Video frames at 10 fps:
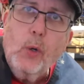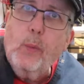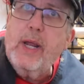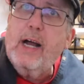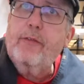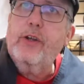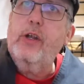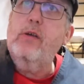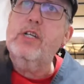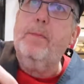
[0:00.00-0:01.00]
we have to
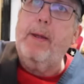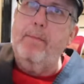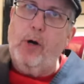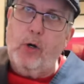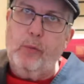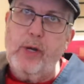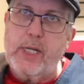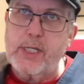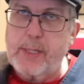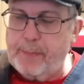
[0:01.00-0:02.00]
use a bit more
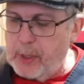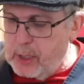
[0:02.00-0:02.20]
wrist.